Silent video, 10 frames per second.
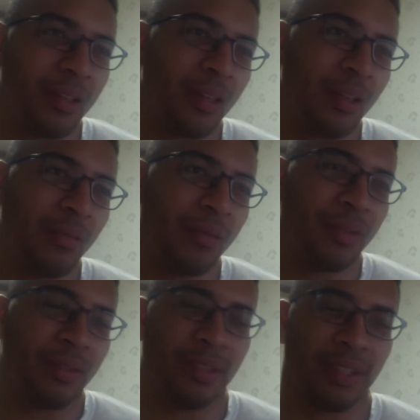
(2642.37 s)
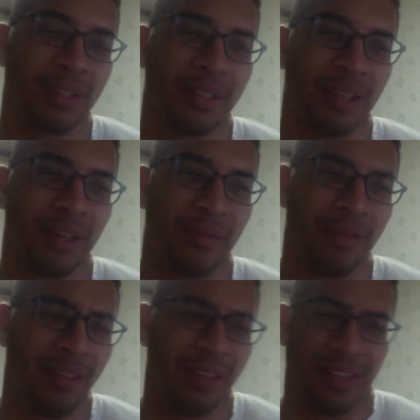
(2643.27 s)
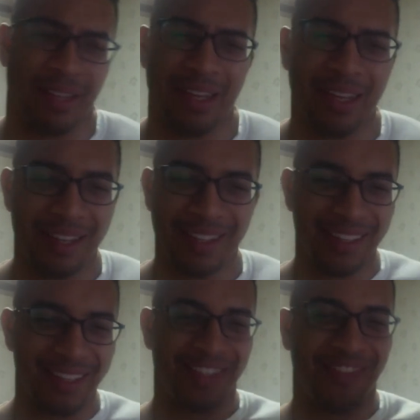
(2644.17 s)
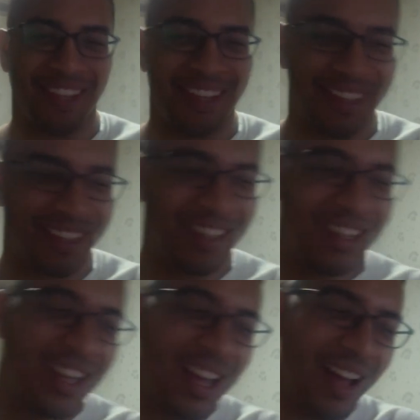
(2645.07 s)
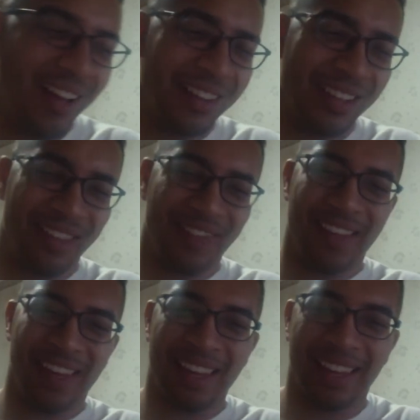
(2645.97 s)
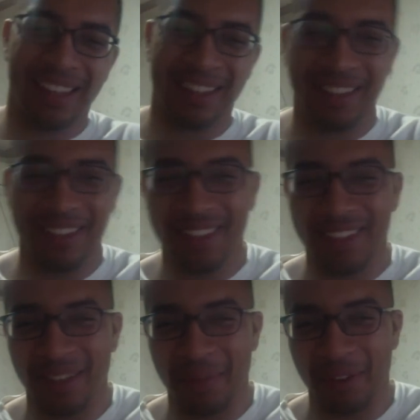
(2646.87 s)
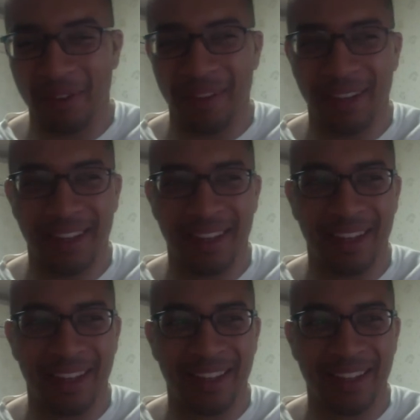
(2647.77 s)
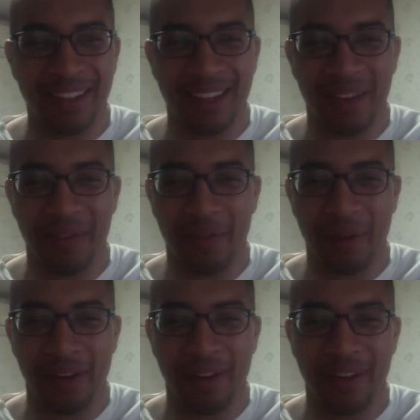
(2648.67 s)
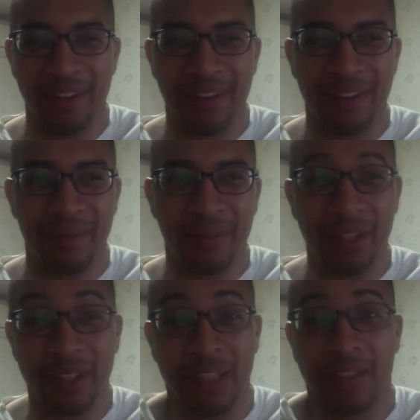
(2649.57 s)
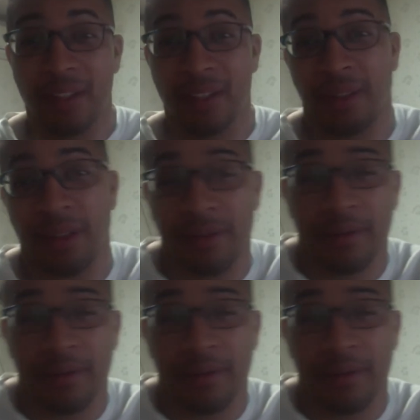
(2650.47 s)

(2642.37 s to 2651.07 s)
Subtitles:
it was just like, what the heck is this, man? I was like, man, I can't do this anymore, man. Like, it's kind of weird, but it tasted good though.